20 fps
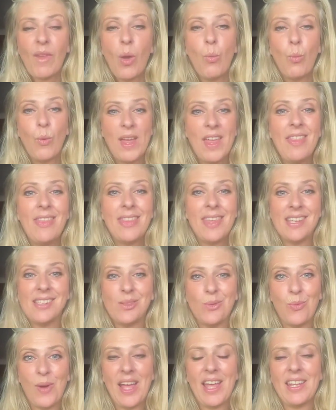With
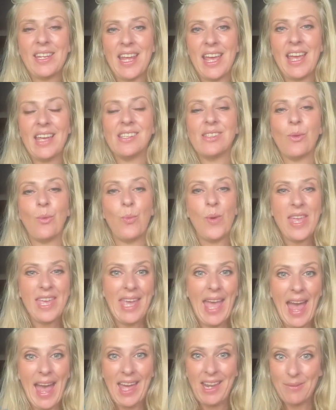this awareness, we
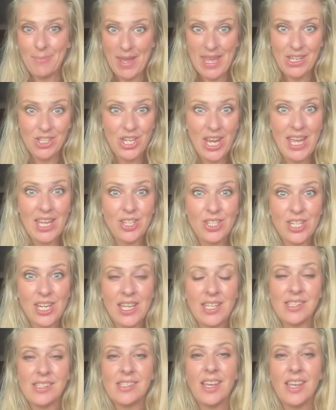can make
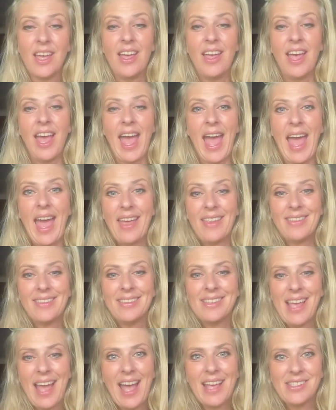changes.
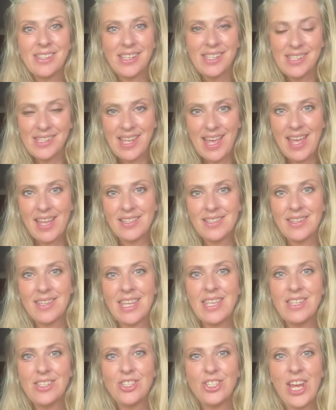And as I said,
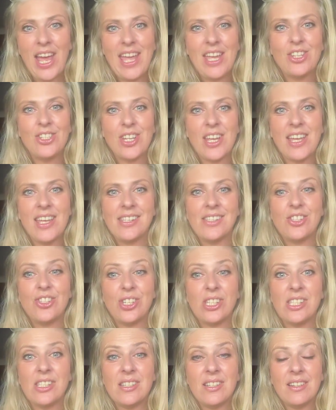these changes
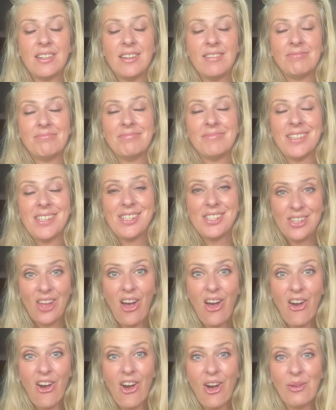just
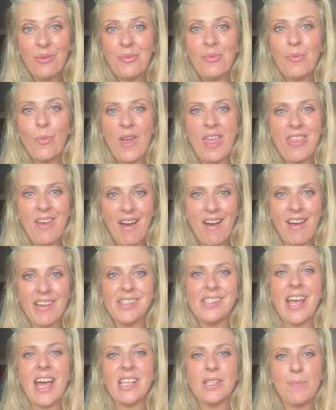start with
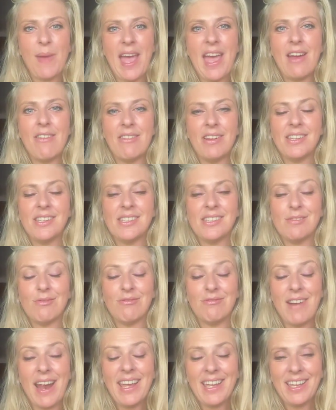us as parents
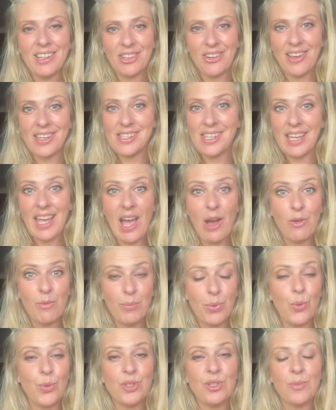recognizing how
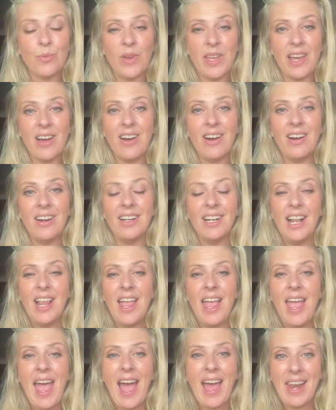important we are
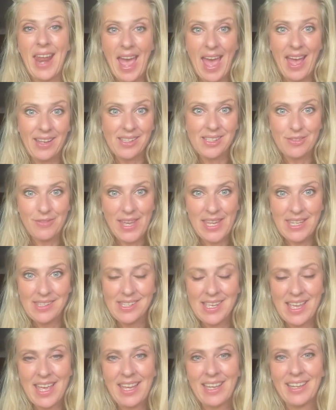and
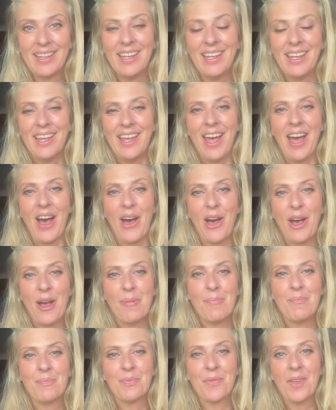activating
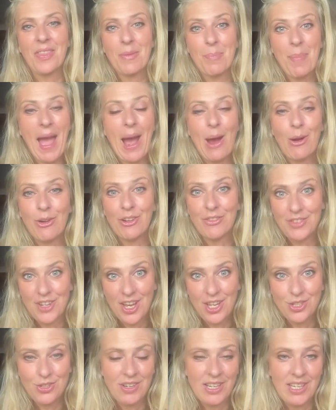the power of
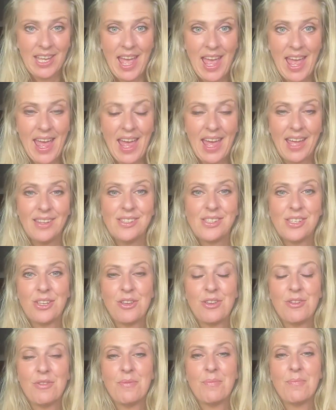nurturing care
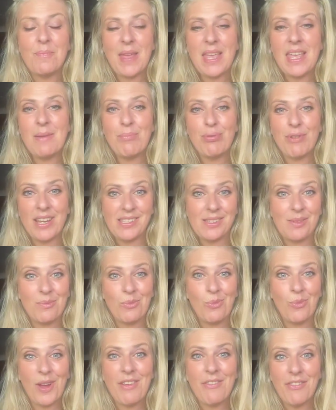to be
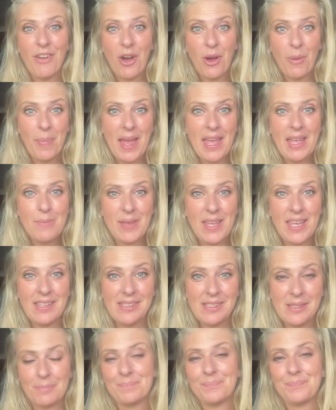present with our
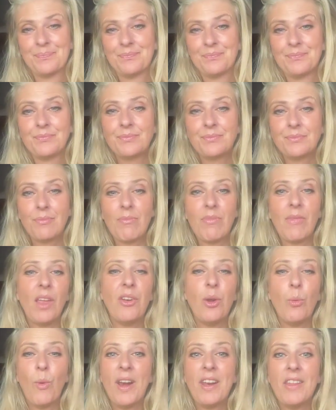babies.
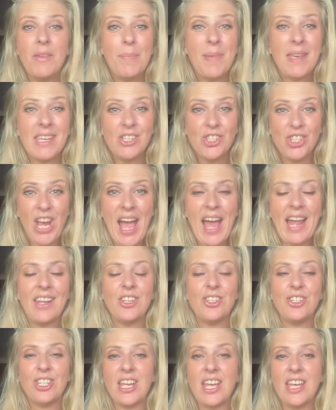And one of the biggest
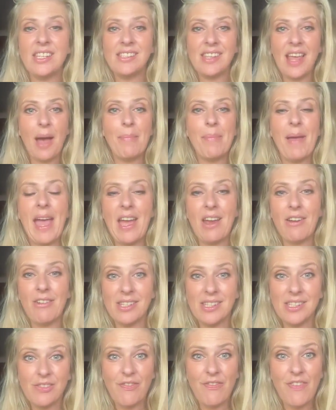challenges that
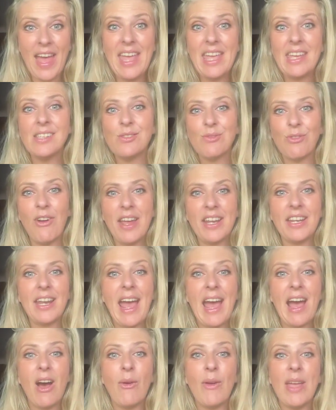parents face right
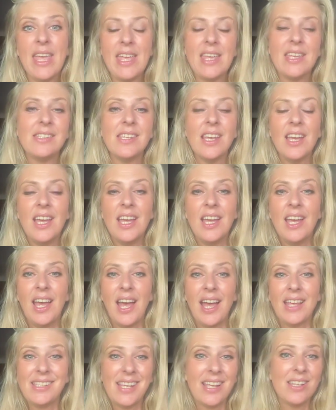now is
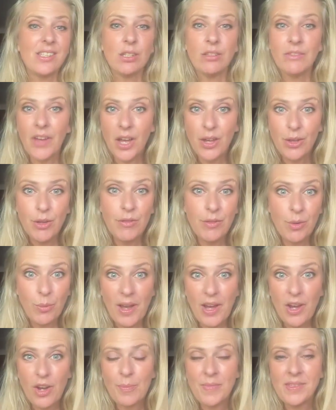a sense of
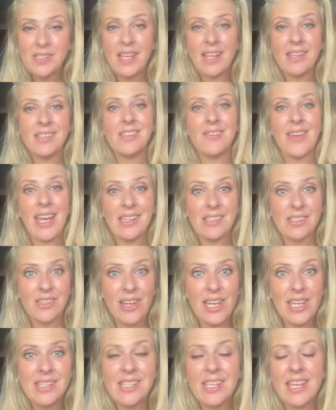overwhelm, a sense of
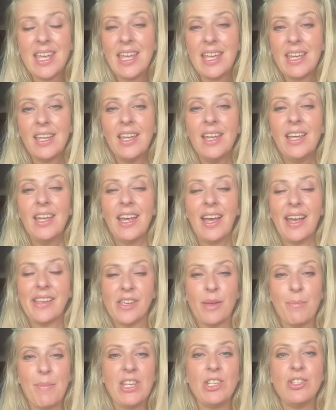anxiety.
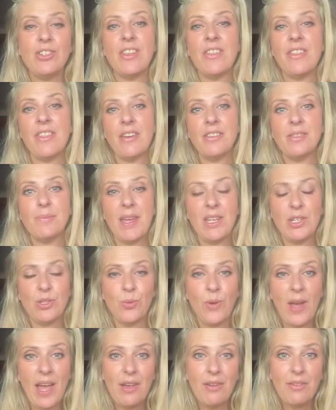As I mentioned, those
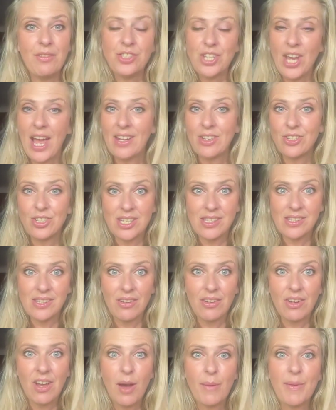mental health challenges
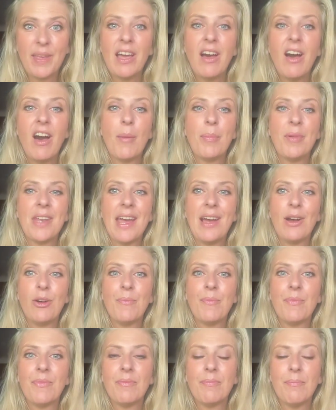that are coming up.
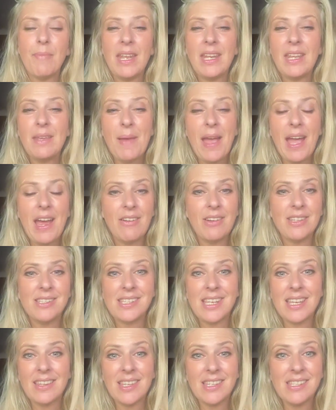Now, many
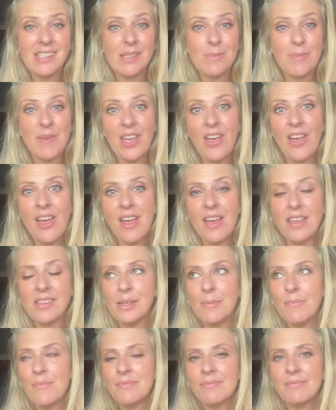parents think this is
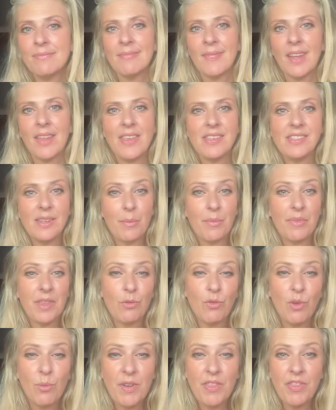because there's
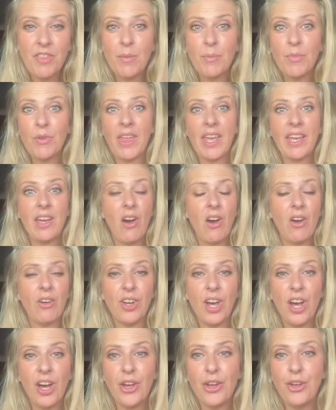something wrong with them, or they
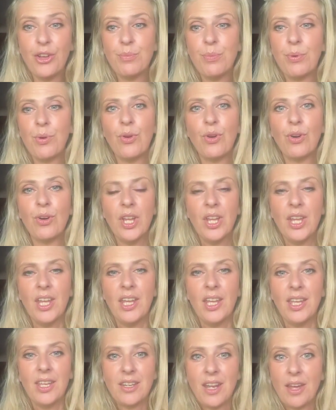can't cope, or
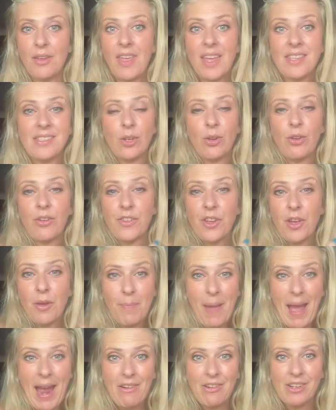there's a lot of
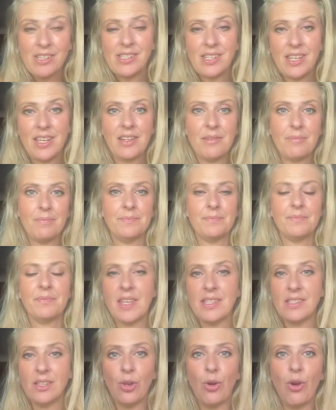comparison.
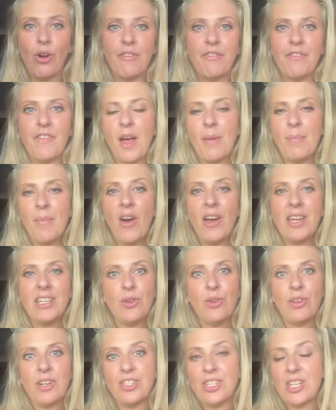There's a lot of
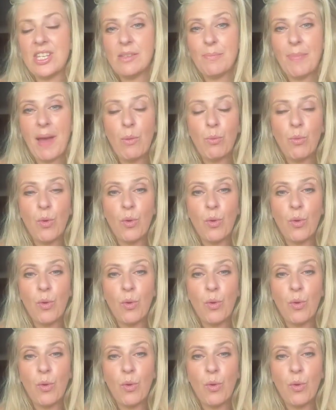ideologies about